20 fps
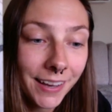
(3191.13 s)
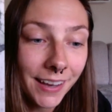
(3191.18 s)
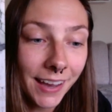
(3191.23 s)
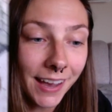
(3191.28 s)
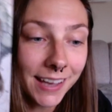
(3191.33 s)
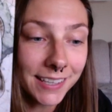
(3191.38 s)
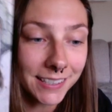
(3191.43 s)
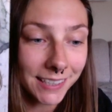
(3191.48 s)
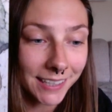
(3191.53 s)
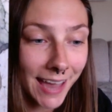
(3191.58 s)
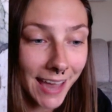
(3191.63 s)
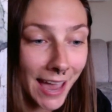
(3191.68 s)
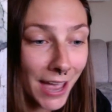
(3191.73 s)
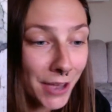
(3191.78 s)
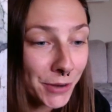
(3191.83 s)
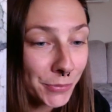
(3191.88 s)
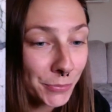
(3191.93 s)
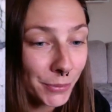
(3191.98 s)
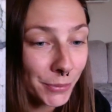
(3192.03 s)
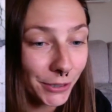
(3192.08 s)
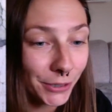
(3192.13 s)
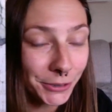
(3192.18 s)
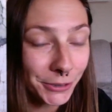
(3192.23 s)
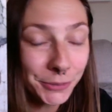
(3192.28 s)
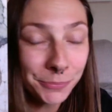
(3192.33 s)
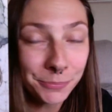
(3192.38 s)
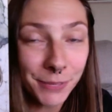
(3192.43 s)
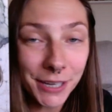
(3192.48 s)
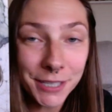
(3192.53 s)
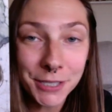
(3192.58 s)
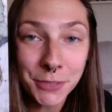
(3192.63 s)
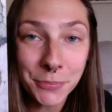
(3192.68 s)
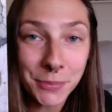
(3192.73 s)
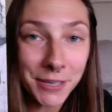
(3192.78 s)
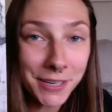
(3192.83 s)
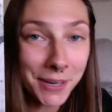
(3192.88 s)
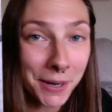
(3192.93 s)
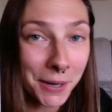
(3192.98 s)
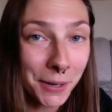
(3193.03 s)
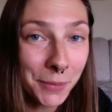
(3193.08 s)
as a caterpillar must
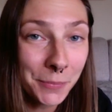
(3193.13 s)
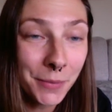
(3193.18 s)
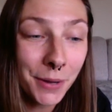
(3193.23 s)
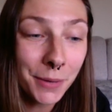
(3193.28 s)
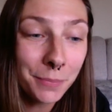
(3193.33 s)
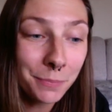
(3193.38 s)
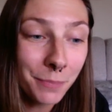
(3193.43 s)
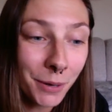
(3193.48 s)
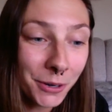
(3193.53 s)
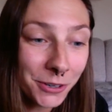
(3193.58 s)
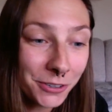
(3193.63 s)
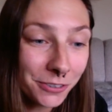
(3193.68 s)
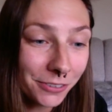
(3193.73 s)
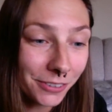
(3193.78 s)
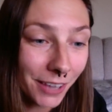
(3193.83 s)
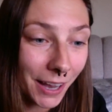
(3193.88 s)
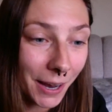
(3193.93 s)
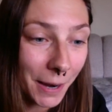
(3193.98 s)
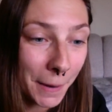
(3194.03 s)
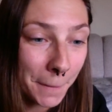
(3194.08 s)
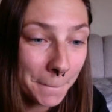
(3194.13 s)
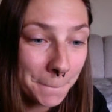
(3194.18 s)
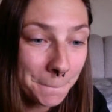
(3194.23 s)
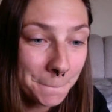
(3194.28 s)
become a butterfly.